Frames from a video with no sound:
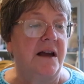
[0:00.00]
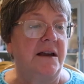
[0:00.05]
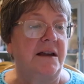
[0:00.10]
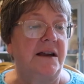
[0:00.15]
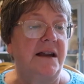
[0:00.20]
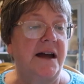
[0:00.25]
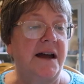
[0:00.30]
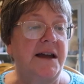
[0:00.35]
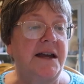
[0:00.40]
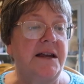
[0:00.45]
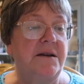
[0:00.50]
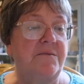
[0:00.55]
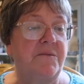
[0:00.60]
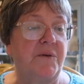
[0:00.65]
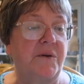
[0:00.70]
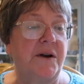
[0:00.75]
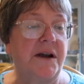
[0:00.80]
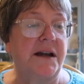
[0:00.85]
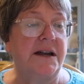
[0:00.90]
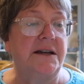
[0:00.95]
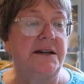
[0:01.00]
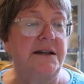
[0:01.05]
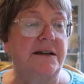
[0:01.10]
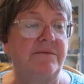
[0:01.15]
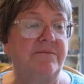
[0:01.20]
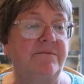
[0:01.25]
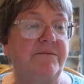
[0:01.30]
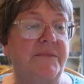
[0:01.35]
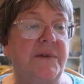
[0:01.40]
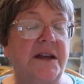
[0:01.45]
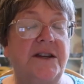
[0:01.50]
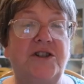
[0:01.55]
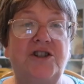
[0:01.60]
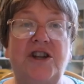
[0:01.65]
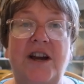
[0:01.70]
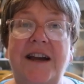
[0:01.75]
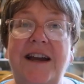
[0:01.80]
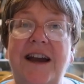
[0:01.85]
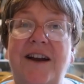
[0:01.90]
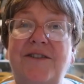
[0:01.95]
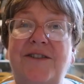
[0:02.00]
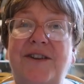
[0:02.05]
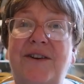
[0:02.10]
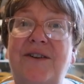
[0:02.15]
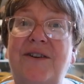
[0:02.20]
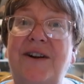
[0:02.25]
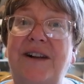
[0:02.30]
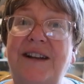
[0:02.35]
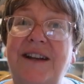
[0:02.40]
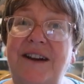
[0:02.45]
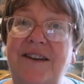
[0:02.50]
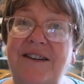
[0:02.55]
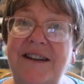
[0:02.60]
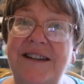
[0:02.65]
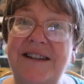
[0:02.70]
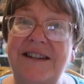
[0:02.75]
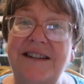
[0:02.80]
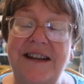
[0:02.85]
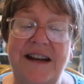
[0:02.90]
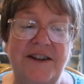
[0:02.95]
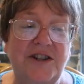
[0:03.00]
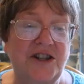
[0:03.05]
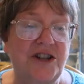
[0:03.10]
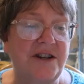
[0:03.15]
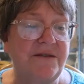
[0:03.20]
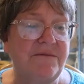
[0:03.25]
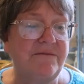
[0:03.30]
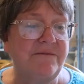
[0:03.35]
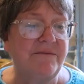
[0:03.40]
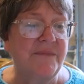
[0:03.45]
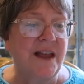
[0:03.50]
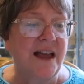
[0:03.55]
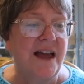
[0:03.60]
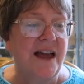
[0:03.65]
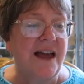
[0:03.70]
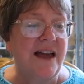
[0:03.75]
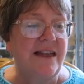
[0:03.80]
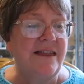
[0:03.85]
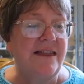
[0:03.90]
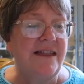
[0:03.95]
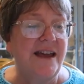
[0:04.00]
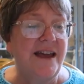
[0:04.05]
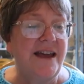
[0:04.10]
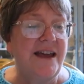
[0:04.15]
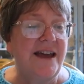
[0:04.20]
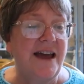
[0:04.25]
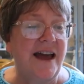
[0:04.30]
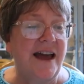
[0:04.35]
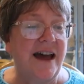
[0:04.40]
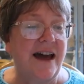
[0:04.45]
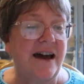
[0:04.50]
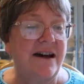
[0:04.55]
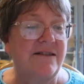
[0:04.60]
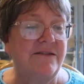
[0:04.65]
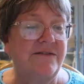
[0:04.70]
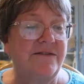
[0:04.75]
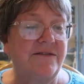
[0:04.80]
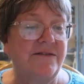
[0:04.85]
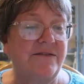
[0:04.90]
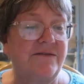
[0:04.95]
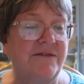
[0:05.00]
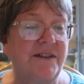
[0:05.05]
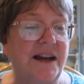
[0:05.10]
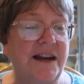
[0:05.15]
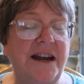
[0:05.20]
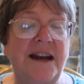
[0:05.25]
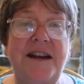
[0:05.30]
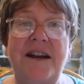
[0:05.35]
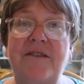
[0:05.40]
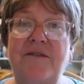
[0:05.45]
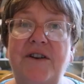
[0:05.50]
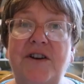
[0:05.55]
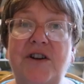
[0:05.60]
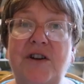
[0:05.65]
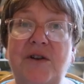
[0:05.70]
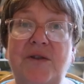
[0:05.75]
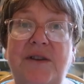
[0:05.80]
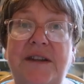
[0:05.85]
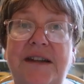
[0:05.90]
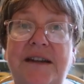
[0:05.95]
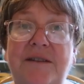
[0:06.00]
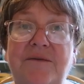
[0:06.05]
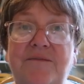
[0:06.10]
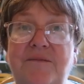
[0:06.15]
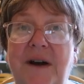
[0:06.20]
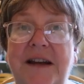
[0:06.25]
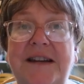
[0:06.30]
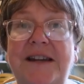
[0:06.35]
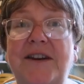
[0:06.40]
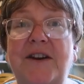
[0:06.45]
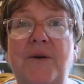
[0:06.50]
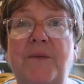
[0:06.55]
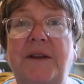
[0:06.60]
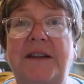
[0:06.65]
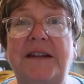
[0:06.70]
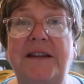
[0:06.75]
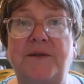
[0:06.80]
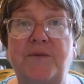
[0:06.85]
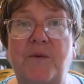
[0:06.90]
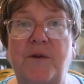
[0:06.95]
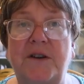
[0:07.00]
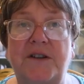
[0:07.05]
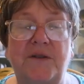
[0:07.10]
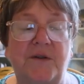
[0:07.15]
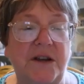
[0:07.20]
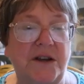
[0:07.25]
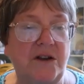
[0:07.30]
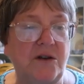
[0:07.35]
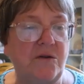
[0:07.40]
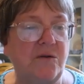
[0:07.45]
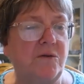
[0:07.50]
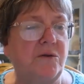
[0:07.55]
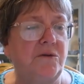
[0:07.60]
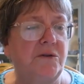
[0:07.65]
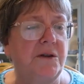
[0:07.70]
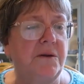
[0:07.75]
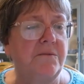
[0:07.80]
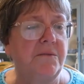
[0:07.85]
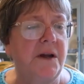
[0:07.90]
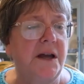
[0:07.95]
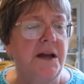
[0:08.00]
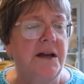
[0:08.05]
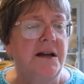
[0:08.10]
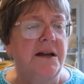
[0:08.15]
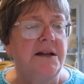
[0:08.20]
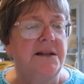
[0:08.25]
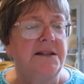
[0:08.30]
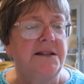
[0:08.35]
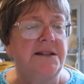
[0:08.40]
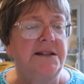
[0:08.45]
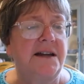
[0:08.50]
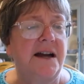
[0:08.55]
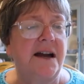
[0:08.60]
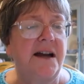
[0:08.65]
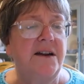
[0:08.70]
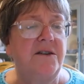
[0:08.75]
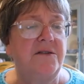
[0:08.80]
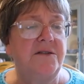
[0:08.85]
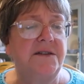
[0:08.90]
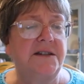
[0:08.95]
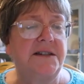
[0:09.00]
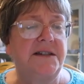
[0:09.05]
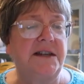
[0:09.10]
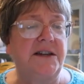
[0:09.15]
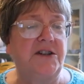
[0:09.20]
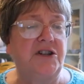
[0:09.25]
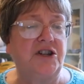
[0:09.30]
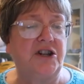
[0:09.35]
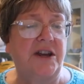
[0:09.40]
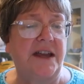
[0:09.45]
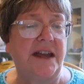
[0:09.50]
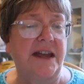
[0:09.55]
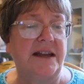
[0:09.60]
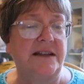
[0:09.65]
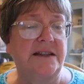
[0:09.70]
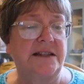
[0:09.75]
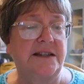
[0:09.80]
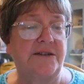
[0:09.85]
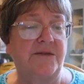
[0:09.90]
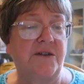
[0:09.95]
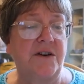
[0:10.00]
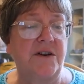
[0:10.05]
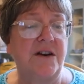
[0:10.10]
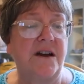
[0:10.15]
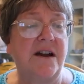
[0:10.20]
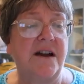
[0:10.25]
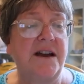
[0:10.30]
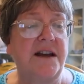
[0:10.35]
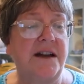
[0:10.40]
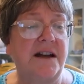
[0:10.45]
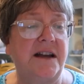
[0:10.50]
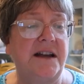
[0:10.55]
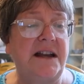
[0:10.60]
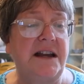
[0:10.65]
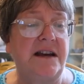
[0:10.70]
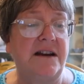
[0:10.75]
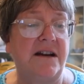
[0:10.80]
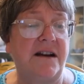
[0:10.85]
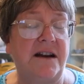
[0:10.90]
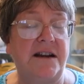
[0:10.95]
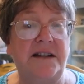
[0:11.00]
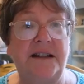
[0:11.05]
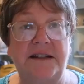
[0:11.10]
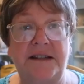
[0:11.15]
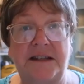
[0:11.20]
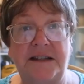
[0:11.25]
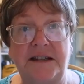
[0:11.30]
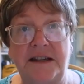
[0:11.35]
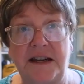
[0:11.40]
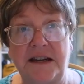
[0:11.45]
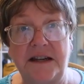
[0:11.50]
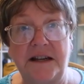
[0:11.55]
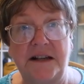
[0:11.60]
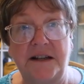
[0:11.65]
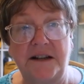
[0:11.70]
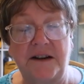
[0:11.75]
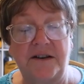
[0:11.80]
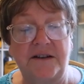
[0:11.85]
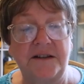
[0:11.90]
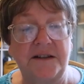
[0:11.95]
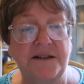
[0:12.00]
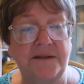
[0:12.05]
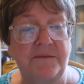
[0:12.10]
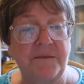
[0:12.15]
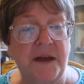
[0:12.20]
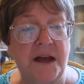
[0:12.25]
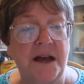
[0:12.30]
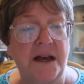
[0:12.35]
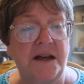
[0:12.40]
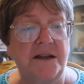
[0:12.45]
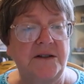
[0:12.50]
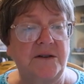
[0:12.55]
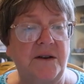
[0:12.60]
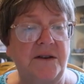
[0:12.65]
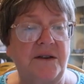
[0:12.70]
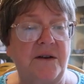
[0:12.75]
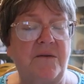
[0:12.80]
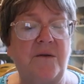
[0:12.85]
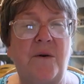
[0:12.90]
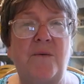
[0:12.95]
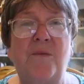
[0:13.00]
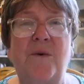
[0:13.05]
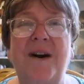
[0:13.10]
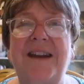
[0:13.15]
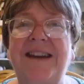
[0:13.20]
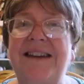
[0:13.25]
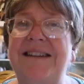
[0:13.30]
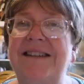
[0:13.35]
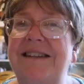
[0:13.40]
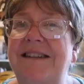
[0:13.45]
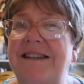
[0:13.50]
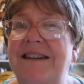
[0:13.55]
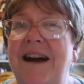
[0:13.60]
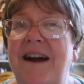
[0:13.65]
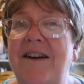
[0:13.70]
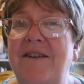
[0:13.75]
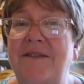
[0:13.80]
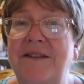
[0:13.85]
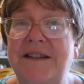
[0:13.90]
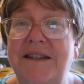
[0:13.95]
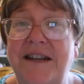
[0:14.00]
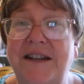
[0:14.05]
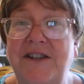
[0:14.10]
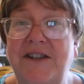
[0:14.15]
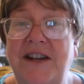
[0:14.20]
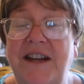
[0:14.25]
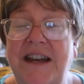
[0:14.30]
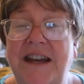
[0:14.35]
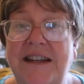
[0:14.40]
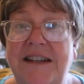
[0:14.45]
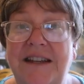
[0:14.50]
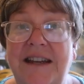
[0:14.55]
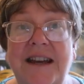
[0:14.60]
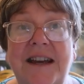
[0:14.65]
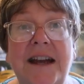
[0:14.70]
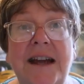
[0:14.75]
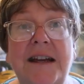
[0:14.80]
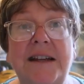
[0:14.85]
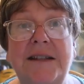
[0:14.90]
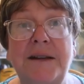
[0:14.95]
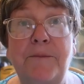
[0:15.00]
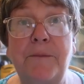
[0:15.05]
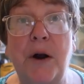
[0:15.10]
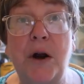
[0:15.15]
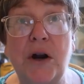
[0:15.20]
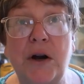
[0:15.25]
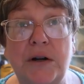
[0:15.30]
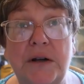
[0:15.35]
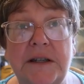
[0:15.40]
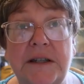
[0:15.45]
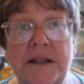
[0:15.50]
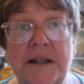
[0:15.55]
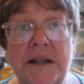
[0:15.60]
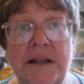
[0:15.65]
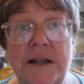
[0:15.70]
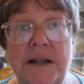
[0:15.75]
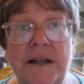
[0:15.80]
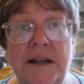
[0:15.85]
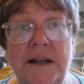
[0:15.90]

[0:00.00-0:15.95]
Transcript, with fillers: Lion Brand, check out their clearance section. They have, and I never knew the, I didn't know what these were till I Googled them, Style Stitch Kits for $9.99. This is in clearance. So I thought, well, what is Style Stitch Kit? It's a purse.